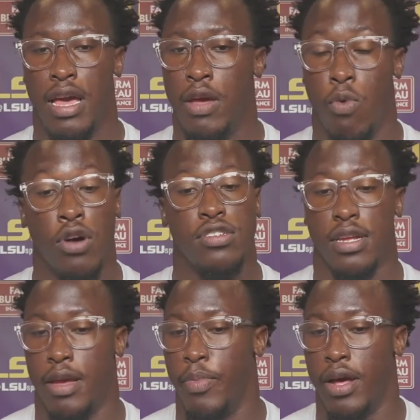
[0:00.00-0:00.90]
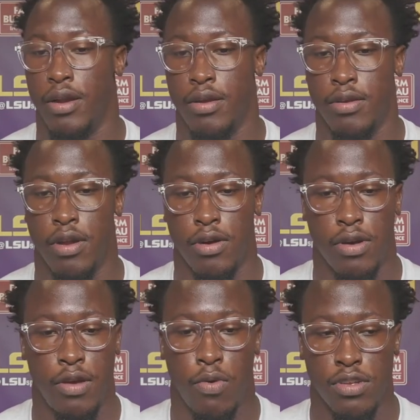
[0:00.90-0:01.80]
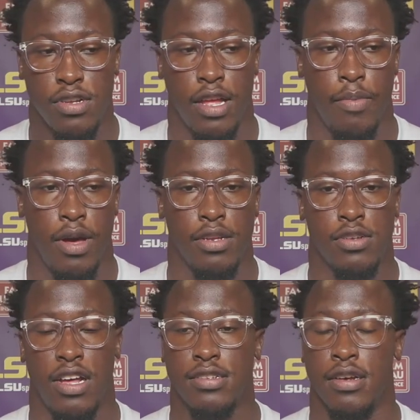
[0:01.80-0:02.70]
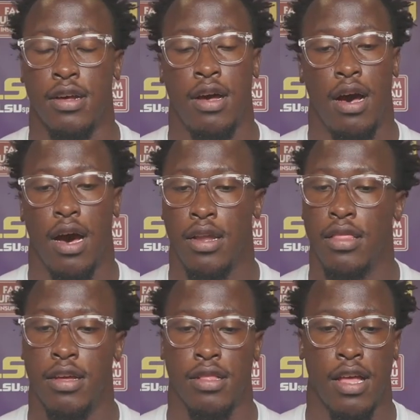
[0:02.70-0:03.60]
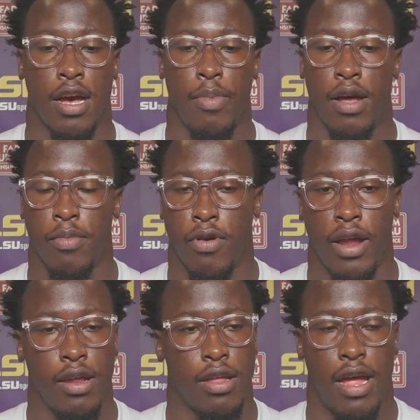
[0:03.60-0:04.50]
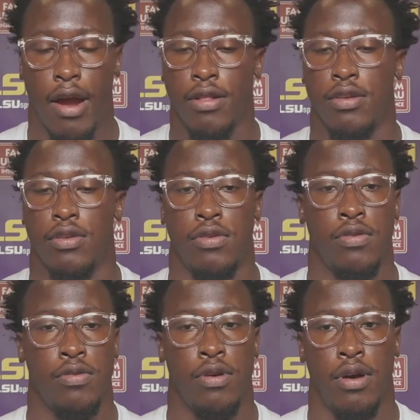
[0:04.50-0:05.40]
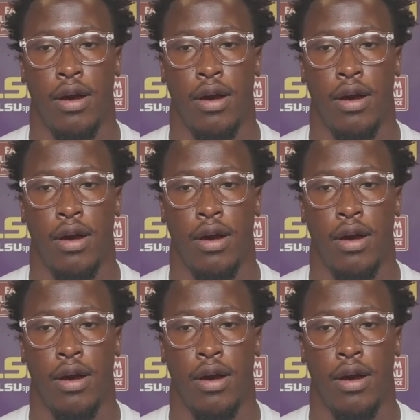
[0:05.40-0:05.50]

He wants to get better. You know, he wants to get better. So that's a another good thing about him. Great character dude.